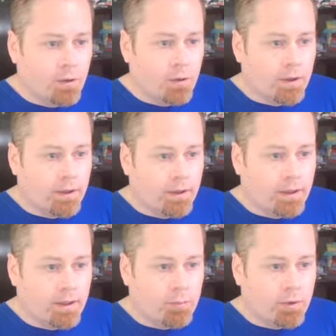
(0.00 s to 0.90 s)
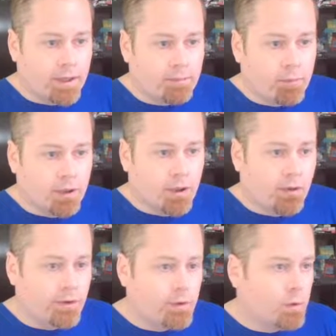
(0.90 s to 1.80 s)
or a break below
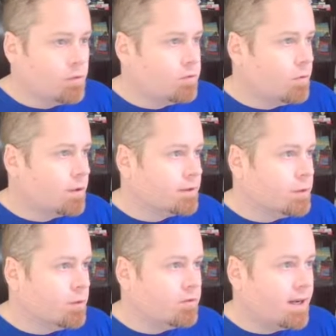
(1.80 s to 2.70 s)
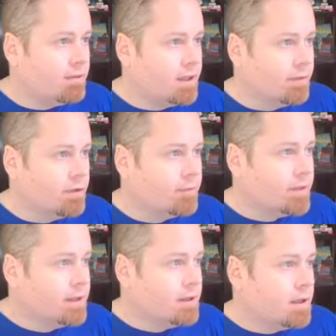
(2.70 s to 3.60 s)
the 204 or 205 level
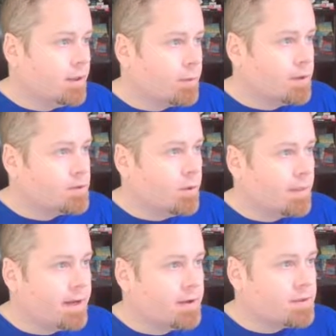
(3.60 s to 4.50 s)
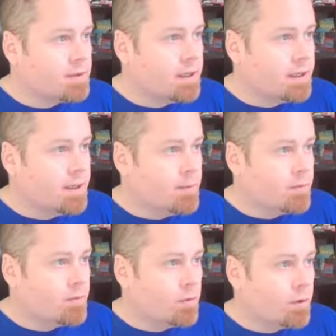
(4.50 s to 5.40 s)
on the Russell 1000
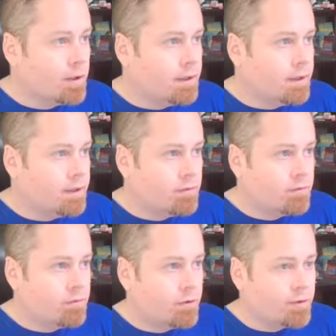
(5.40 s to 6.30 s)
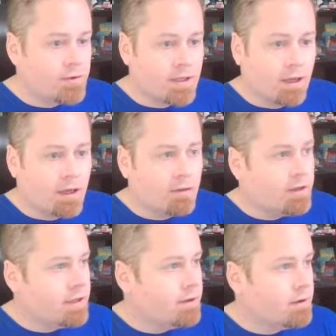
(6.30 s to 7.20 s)
for further sell-off
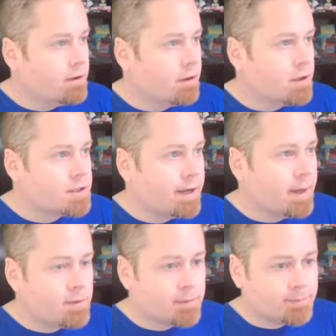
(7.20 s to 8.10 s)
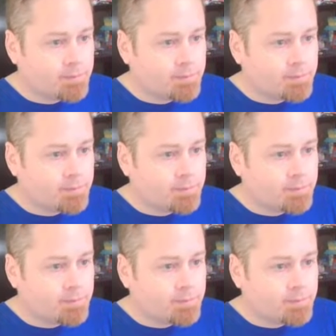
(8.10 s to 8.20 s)
in large caps.